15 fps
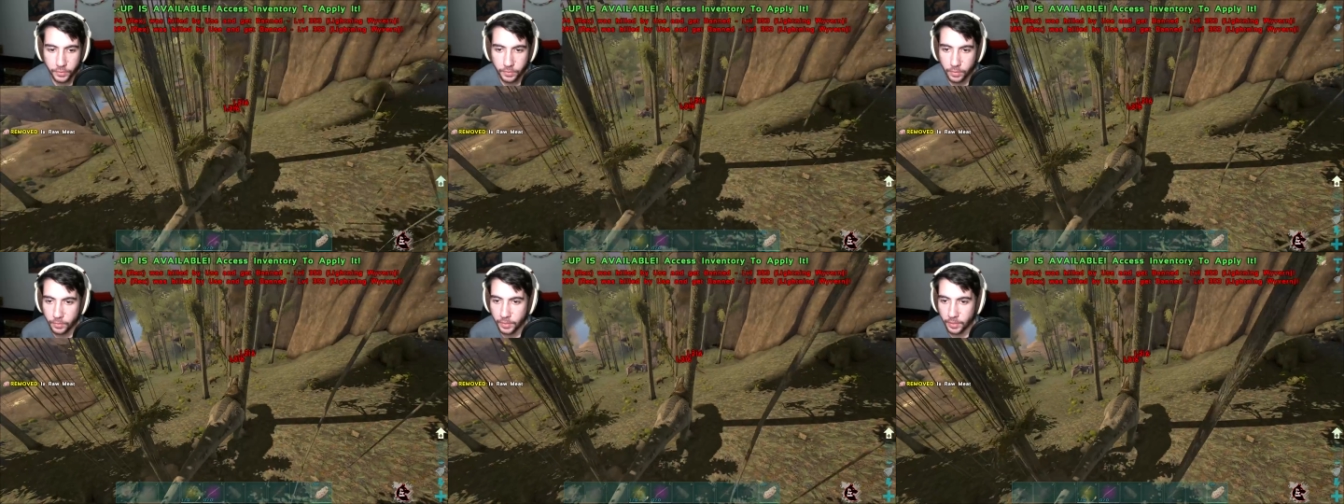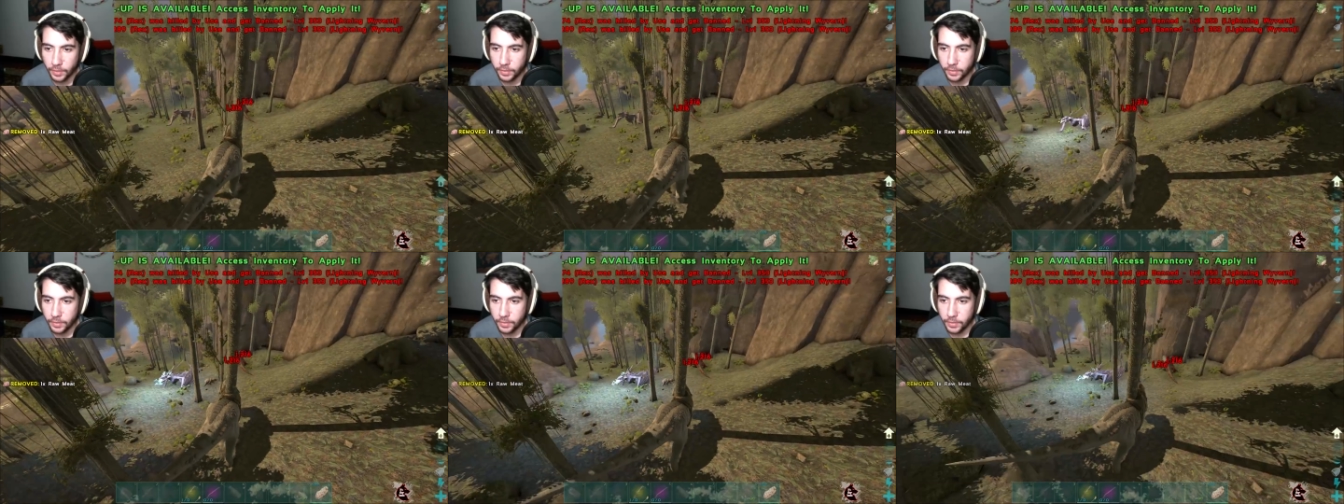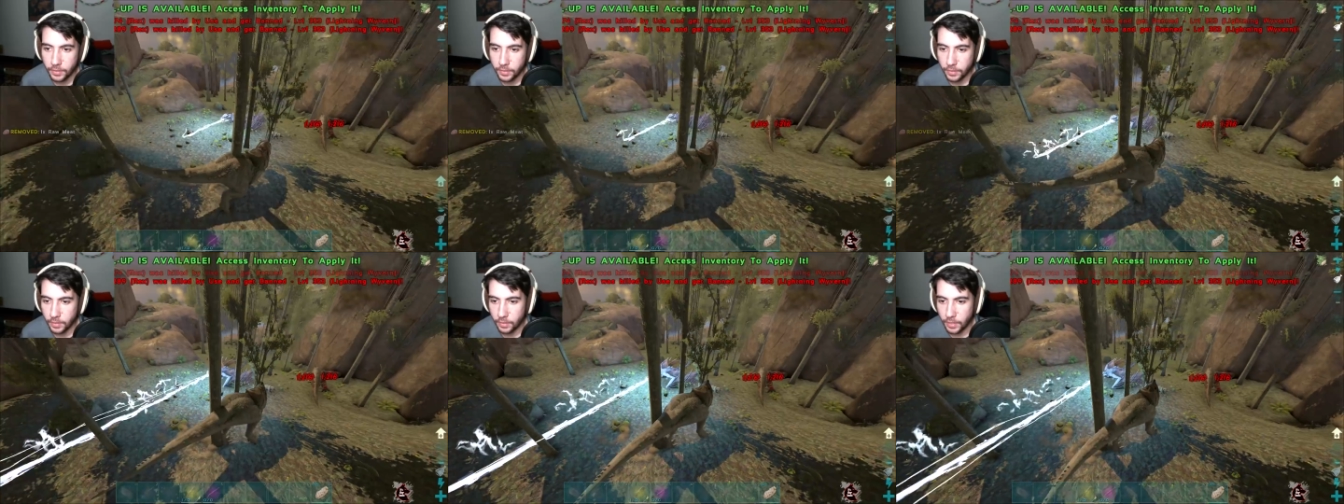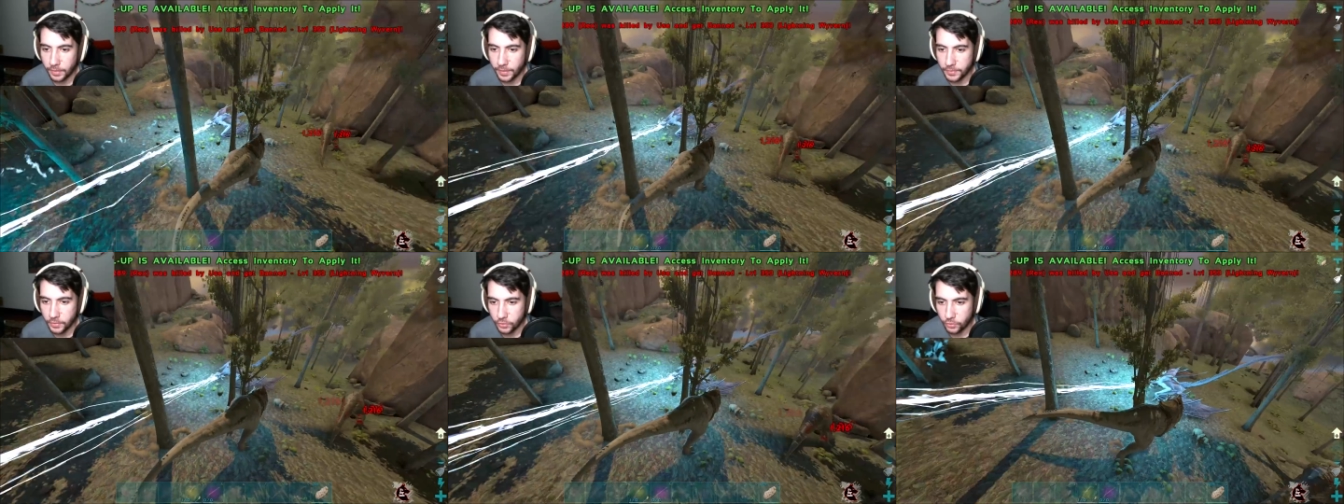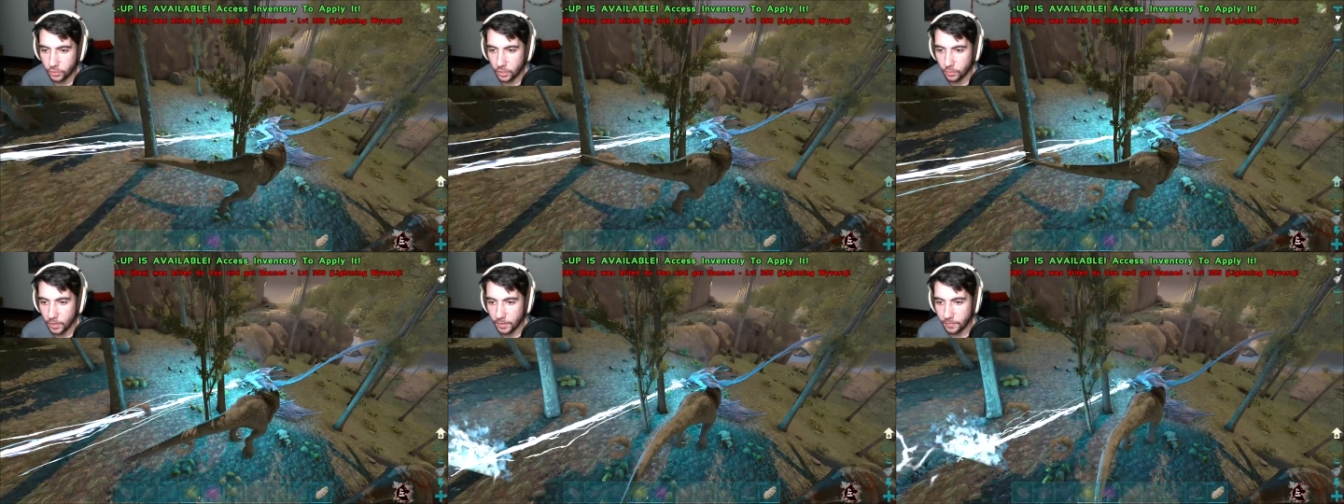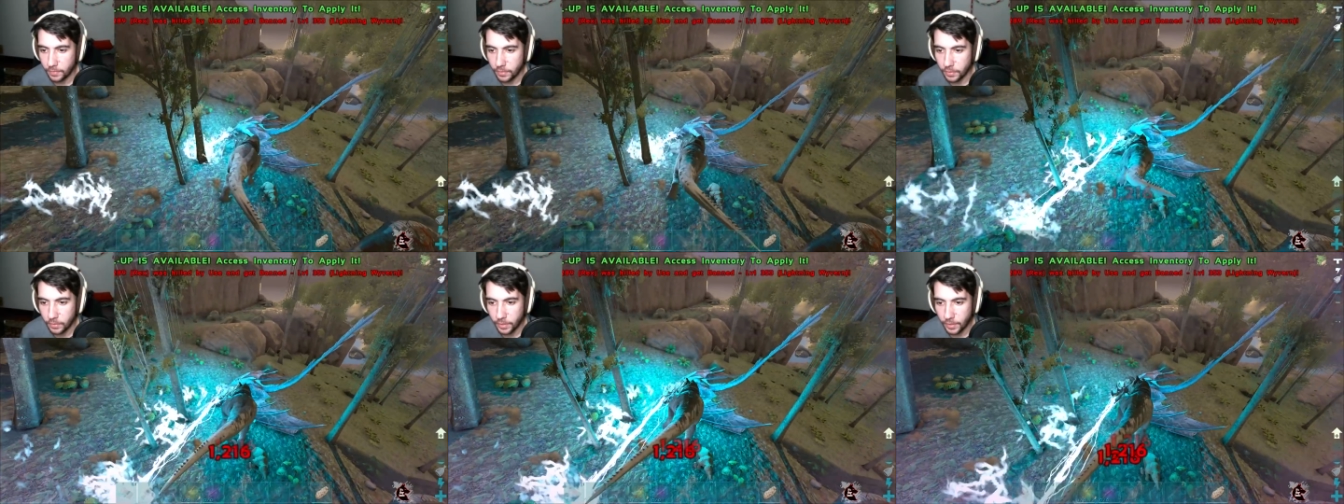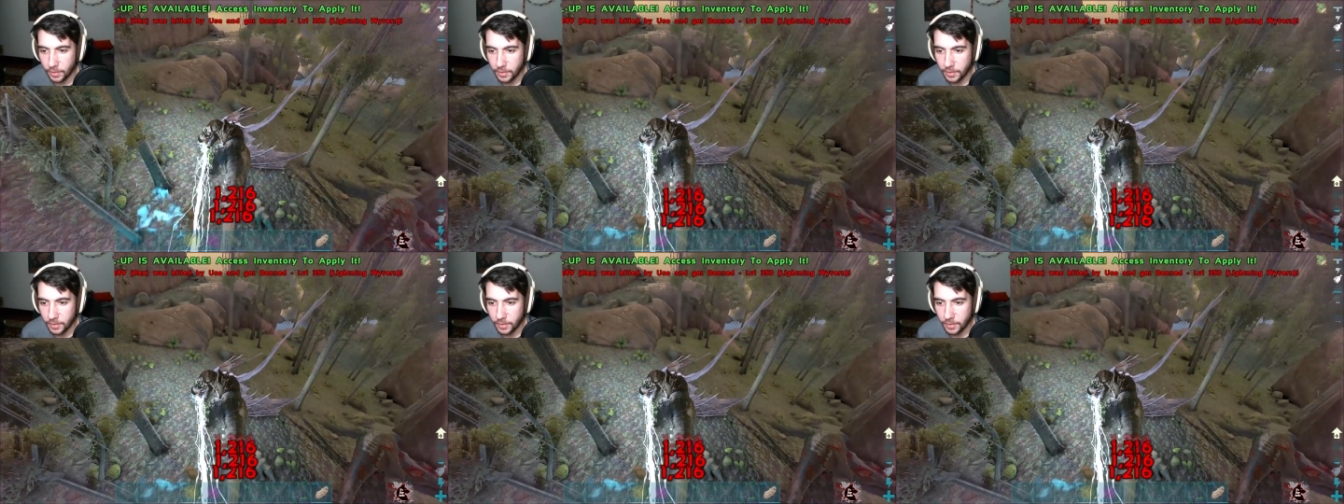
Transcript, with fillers: Okay. Alright, that's a strong wyvern. Okay.